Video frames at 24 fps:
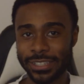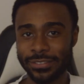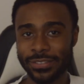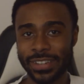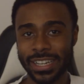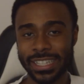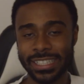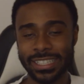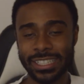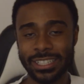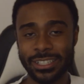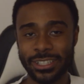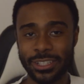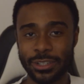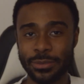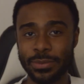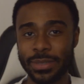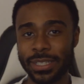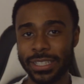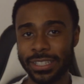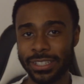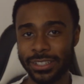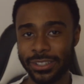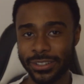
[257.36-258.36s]
invest in
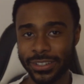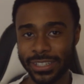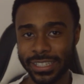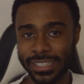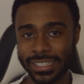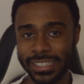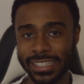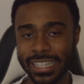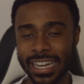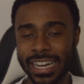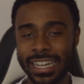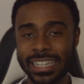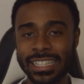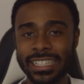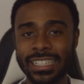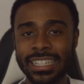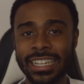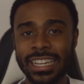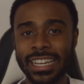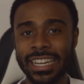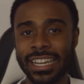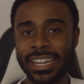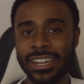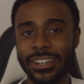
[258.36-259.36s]
something that you understand.
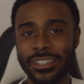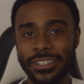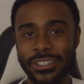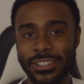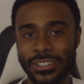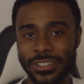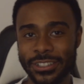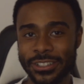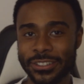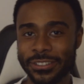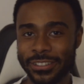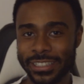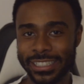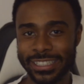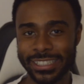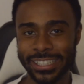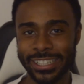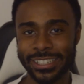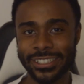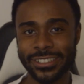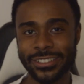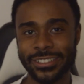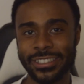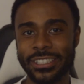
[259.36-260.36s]
Do your
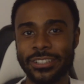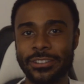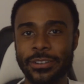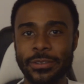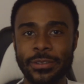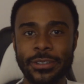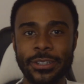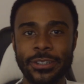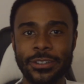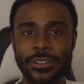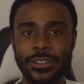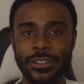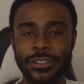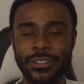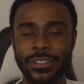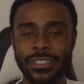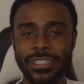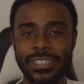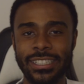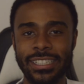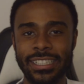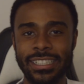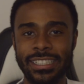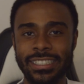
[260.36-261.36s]
research on these
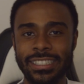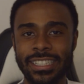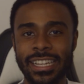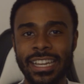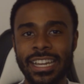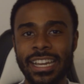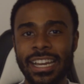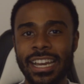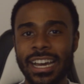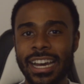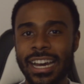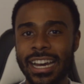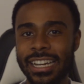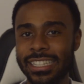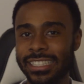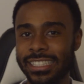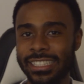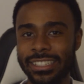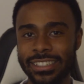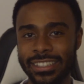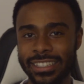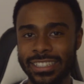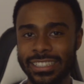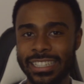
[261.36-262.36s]
cryptocurrencies, actually
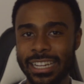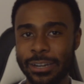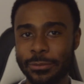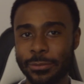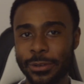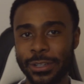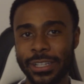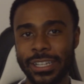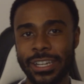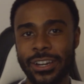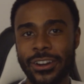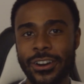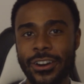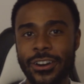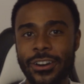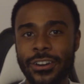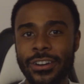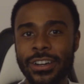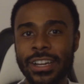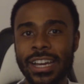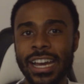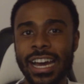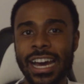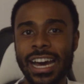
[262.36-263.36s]
understand what they are,
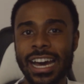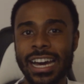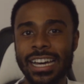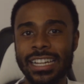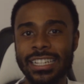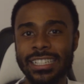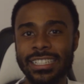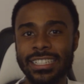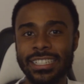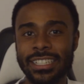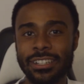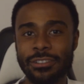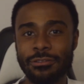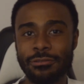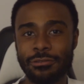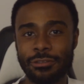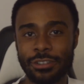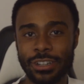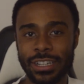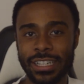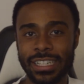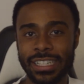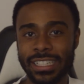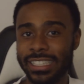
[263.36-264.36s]
and
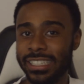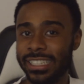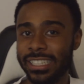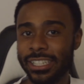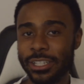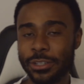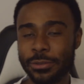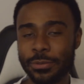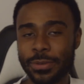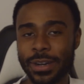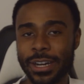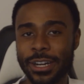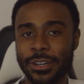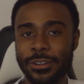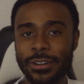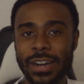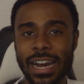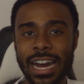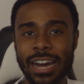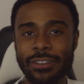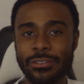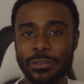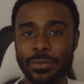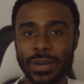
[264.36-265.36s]
really as well
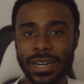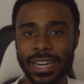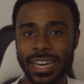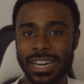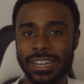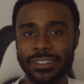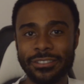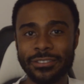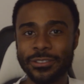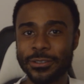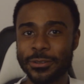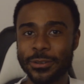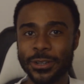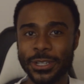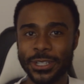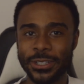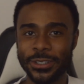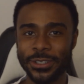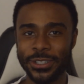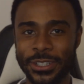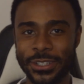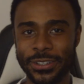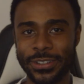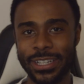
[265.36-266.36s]
have a plan for what you're
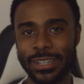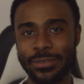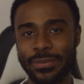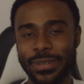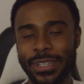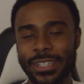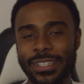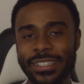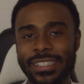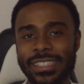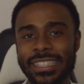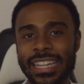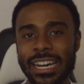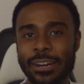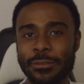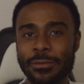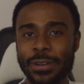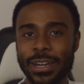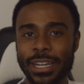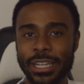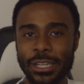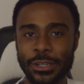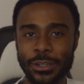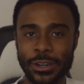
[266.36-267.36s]
doing, because that
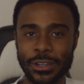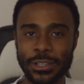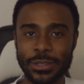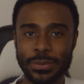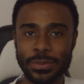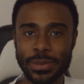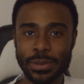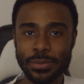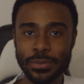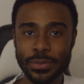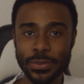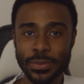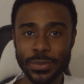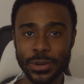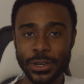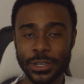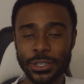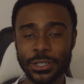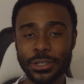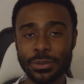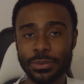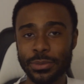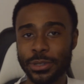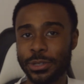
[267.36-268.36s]
way you're going to be
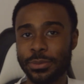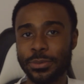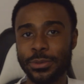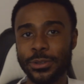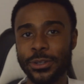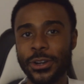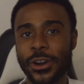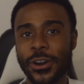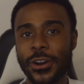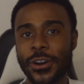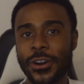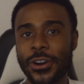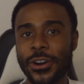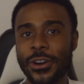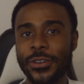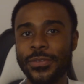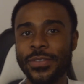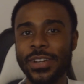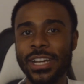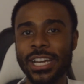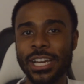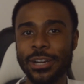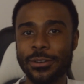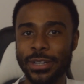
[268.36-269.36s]
much more calm
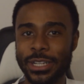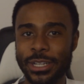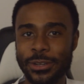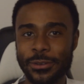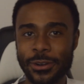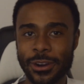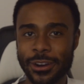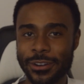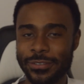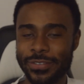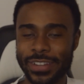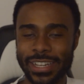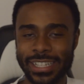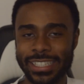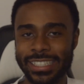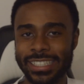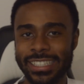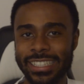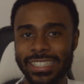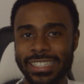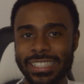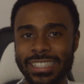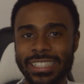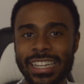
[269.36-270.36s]
when you are
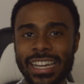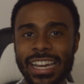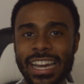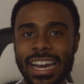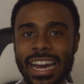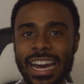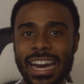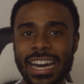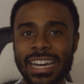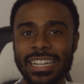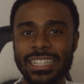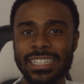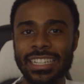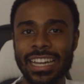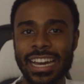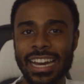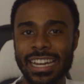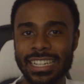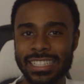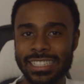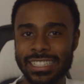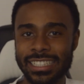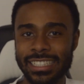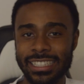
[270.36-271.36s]
investing, and
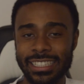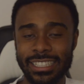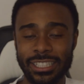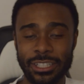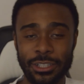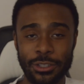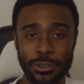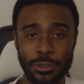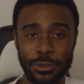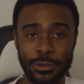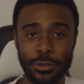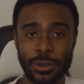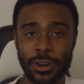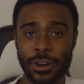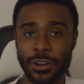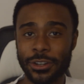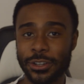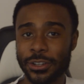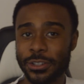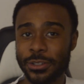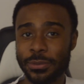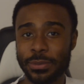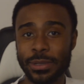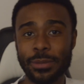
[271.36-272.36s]
actually you are
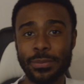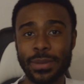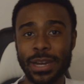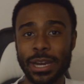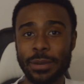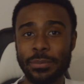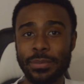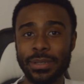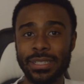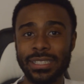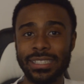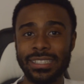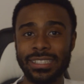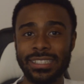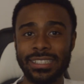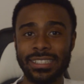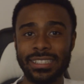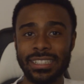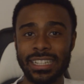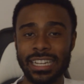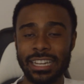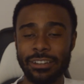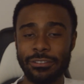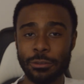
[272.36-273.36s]
going to be in a better position
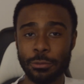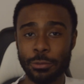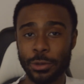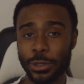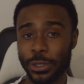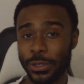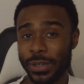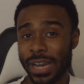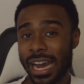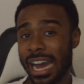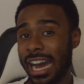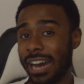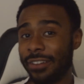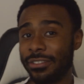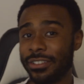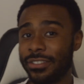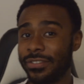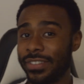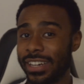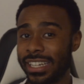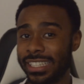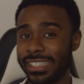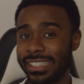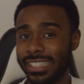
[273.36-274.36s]
if what you have
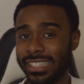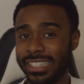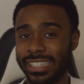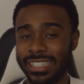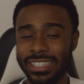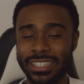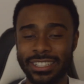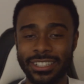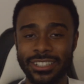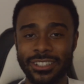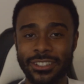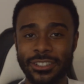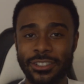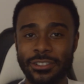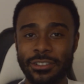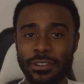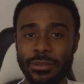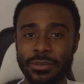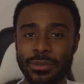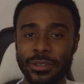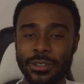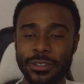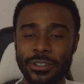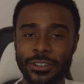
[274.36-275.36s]
invested into those
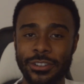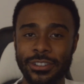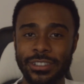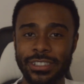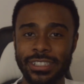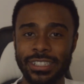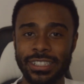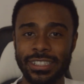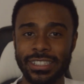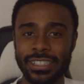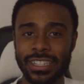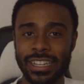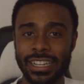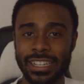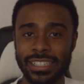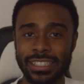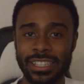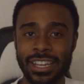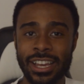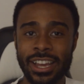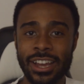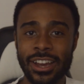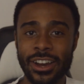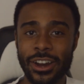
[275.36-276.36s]
cryptocurrencies is
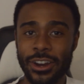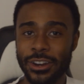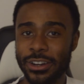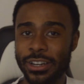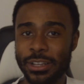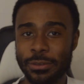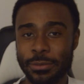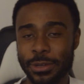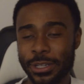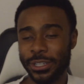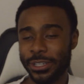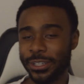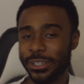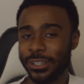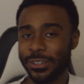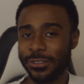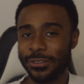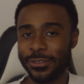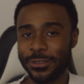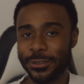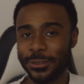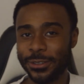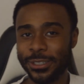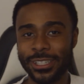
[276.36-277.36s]
only what you can
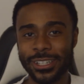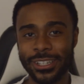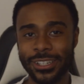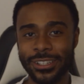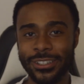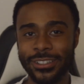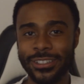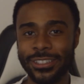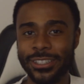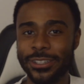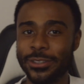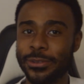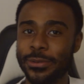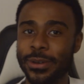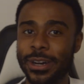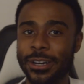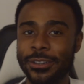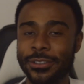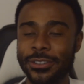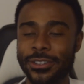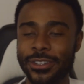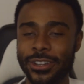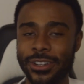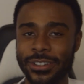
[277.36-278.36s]
afford to lose as well.
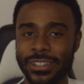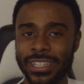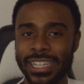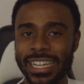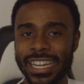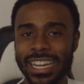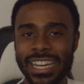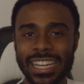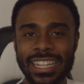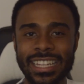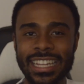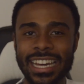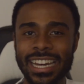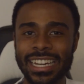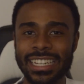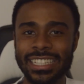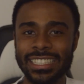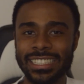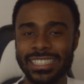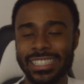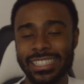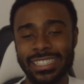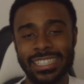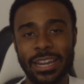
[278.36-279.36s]
So that is
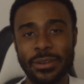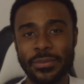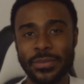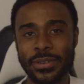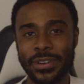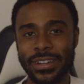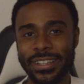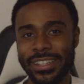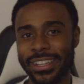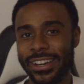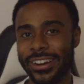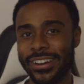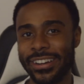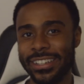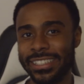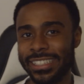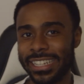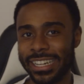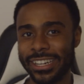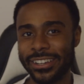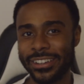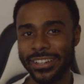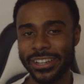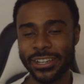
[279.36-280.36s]
the standpoint that I
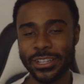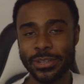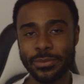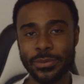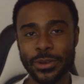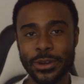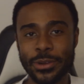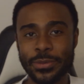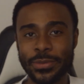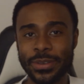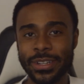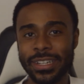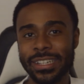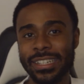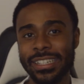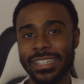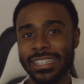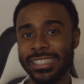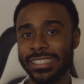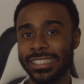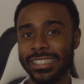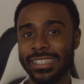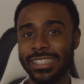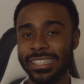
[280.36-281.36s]
take on it at the moment.
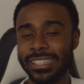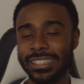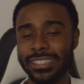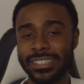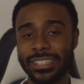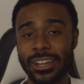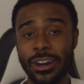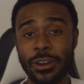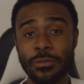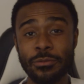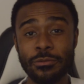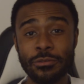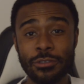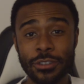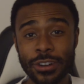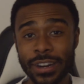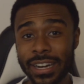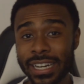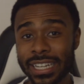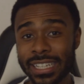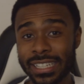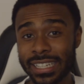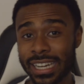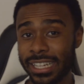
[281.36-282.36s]
These are things that I'm
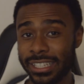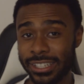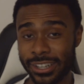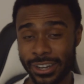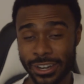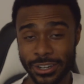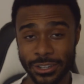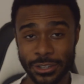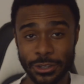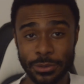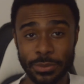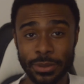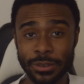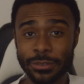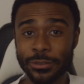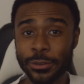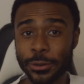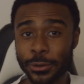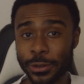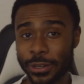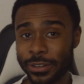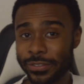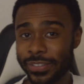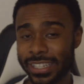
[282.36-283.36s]
really glad that I knew
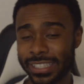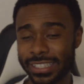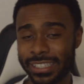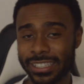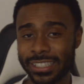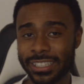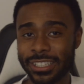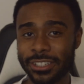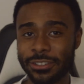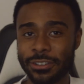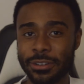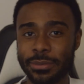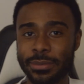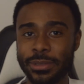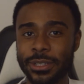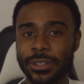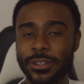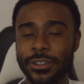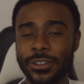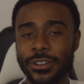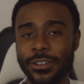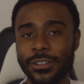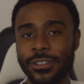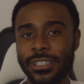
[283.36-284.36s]
before investing in
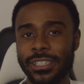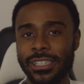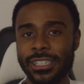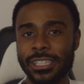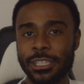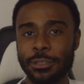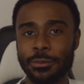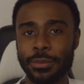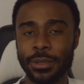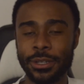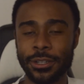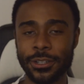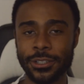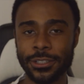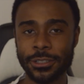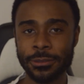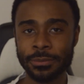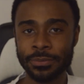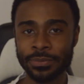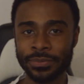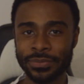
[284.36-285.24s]
cryptocurrencies, because